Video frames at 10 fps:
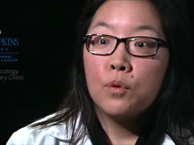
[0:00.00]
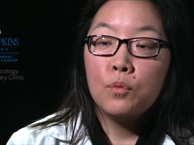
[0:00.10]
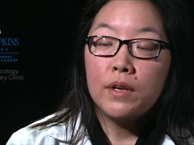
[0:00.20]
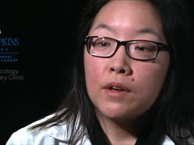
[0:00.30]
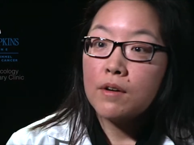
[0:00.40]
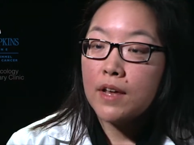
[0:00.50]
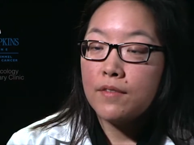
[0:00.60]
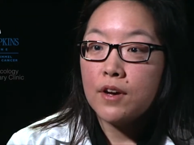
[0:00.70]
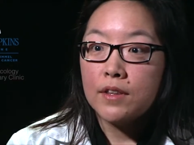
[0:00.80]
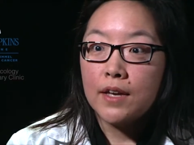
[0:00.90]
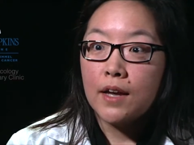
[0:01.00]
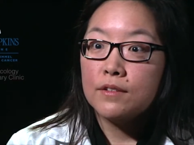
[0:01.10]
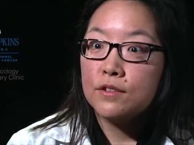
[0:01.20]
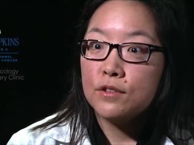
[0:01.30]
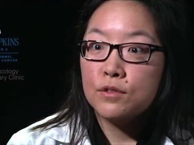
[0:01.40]
We don't have all the
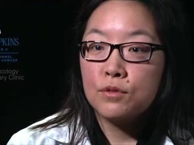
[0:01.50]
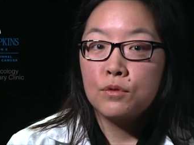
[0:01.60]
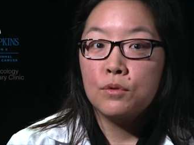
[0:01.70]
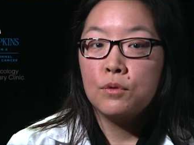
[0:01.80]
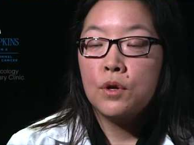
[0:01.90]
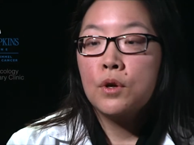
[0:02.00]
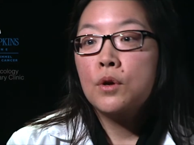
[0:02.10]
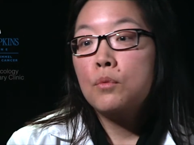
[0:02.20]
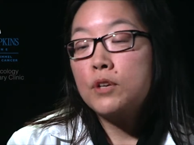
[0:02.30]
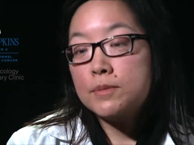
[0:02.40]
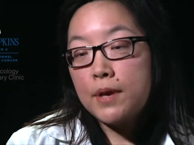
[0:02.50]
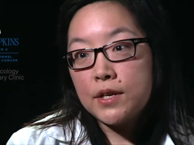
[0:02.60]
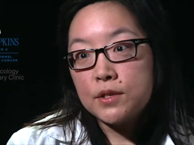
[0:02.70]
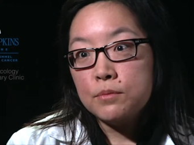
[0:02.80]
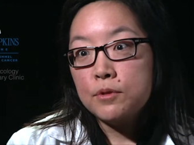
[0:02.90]
answers to which
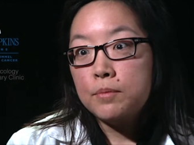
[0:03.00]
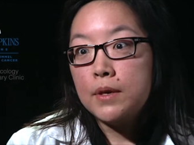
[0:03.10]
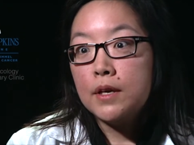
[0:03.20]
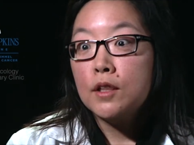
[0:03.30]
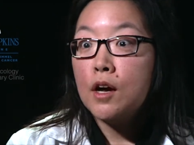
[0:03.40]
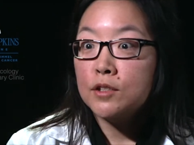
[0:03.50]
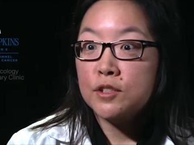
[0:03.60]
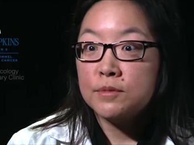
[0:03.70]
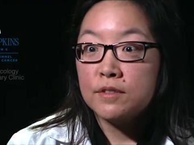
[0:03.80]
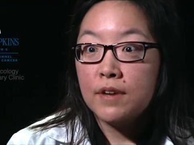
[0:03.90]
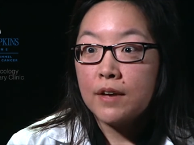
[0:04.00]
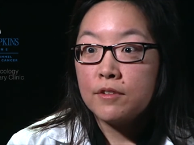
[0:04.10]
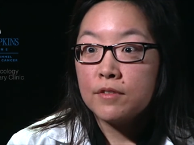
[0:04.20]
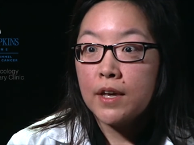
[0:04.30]
patient will be a long term survivor of